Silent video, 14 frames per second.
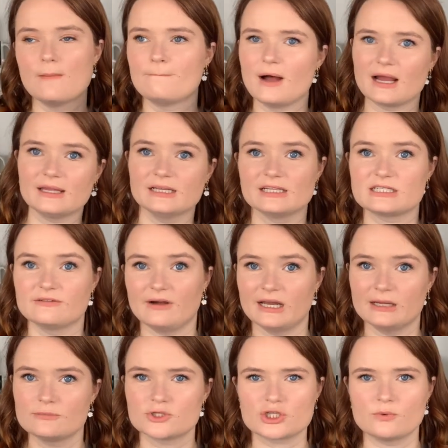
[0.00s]
bucket list of
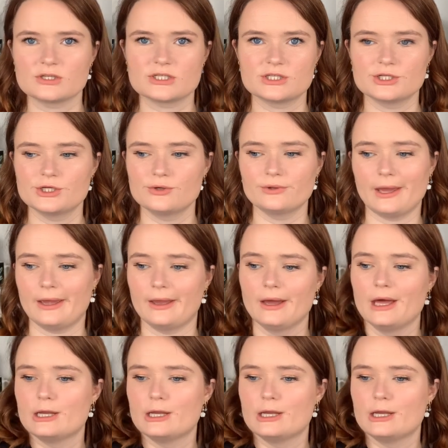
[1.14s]
items she wants to do, like